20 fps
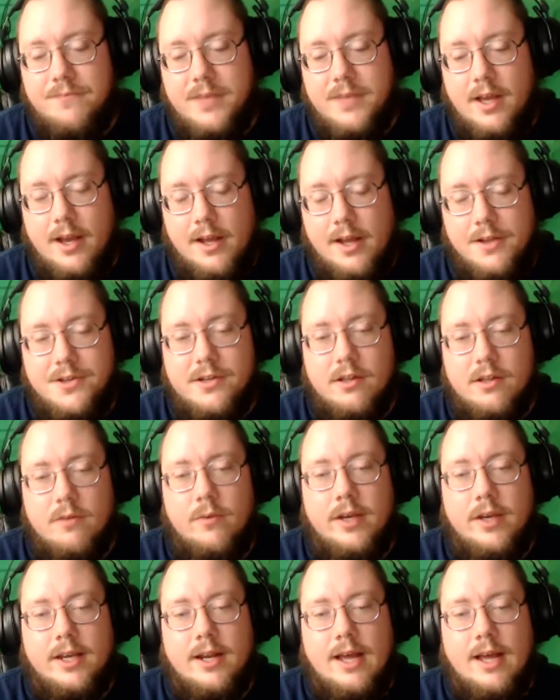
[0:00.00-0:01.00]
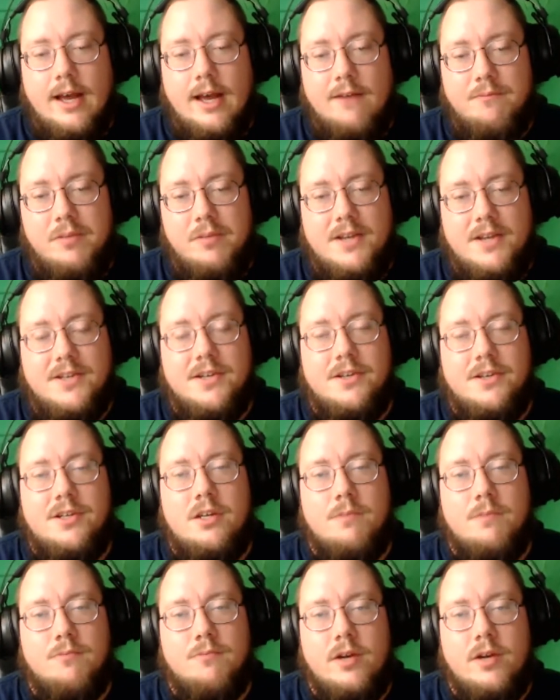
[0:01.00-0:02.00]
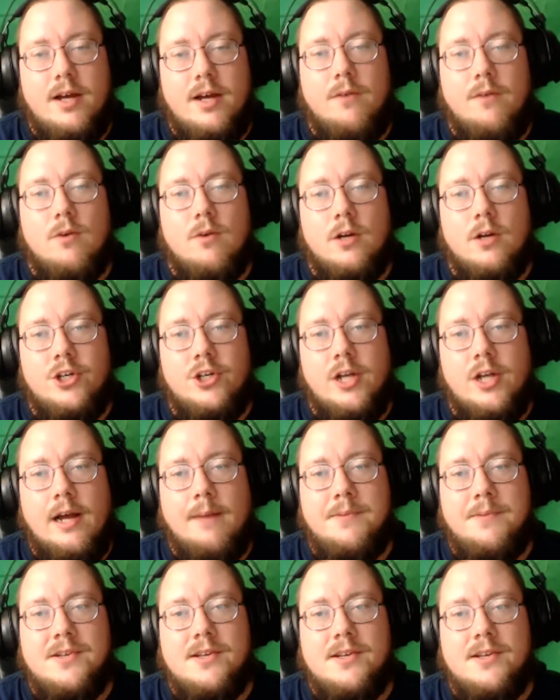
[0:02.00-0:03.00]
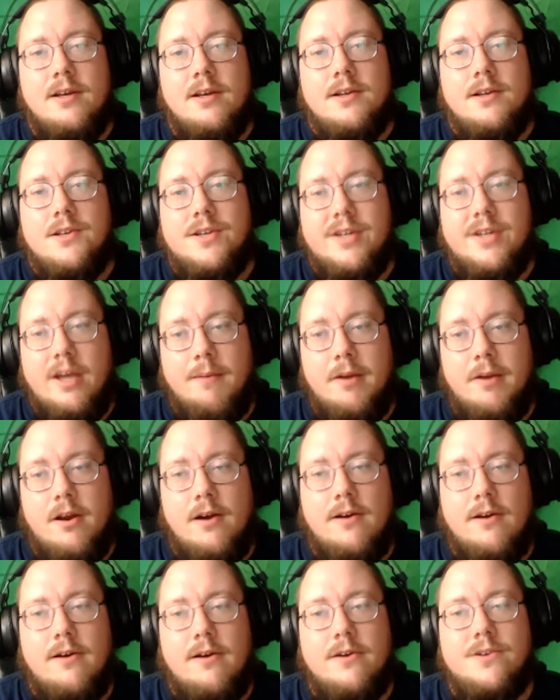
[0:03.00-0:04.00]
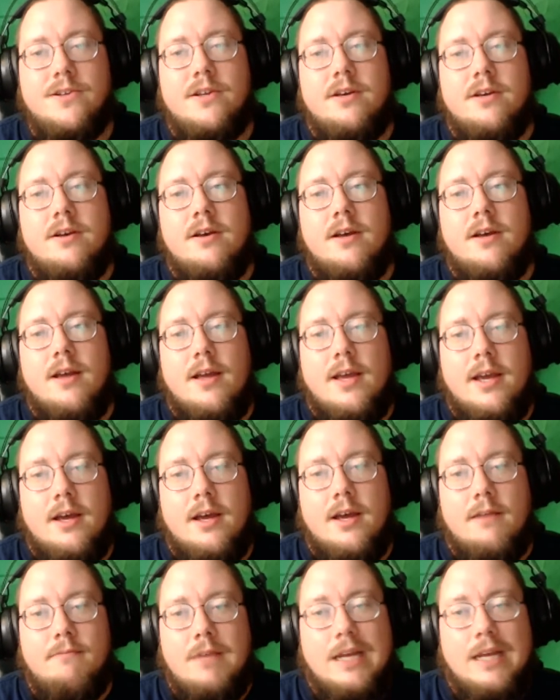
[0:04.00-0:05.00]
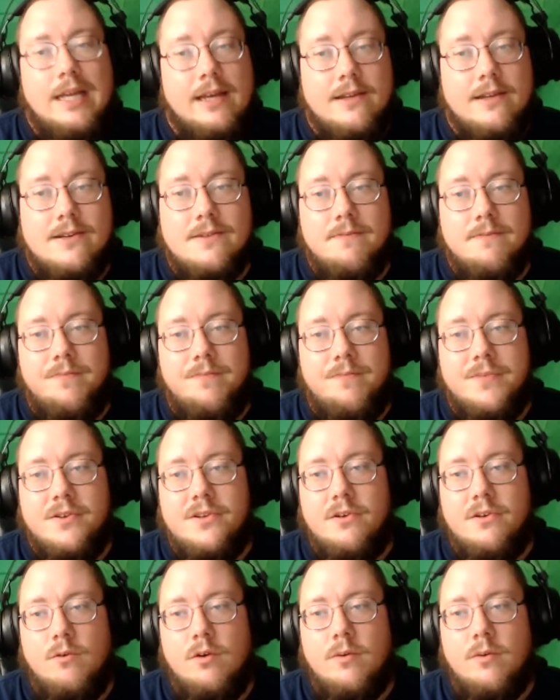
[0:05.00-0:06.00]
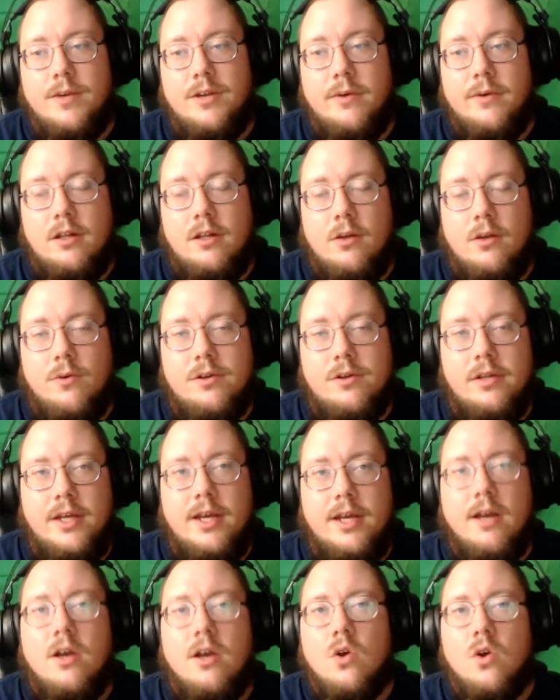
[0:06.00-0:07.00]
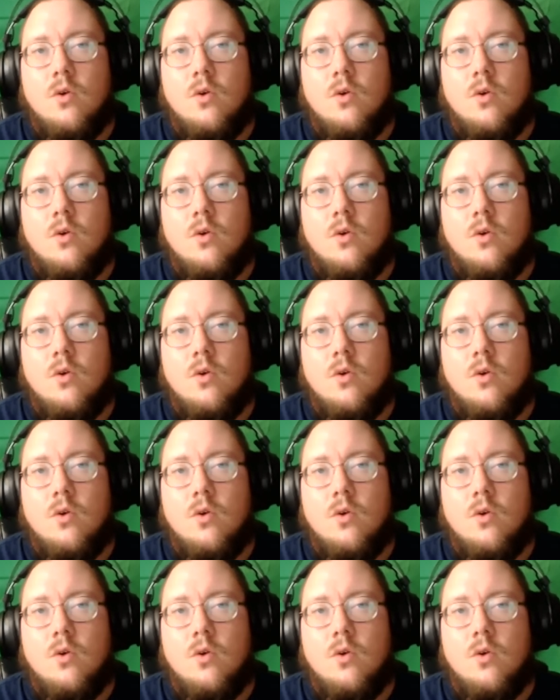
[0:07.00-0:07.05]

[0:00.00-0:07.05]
And so that we can have places to put on workshops, seminars, and meetings. So, what are we doing locally?